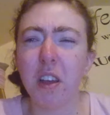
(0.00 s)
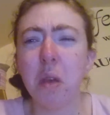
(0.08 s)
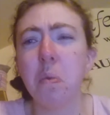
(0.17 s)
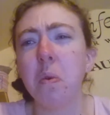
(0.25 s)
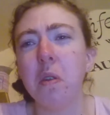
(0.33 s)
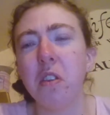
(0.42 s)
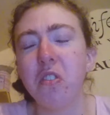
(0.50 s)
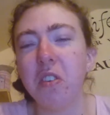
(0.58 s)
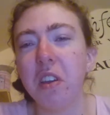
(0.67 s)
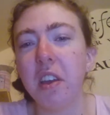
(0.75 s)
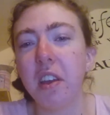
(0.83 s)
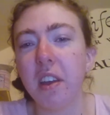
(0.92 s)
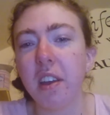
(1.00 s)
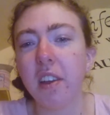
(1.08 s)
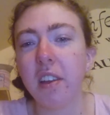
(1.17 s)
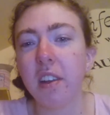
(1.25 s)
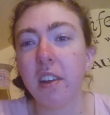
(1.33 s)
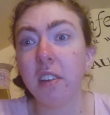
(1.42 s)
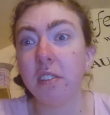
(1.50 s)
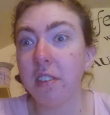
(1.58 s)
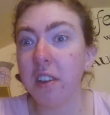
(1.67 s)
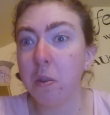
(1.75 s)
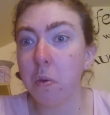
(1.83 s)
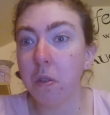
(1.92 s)
if you enjoy it, and I'll
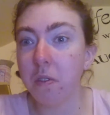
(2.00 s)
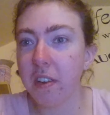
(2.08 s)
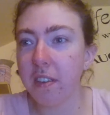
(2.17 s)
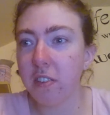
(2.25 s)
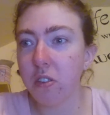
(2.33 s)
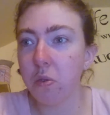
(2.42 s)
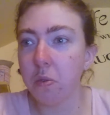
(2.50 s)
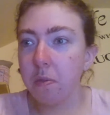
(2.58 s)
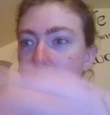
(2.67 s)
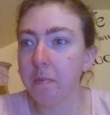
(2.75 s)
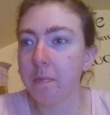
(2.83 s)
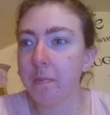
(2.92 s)
see you all very soon.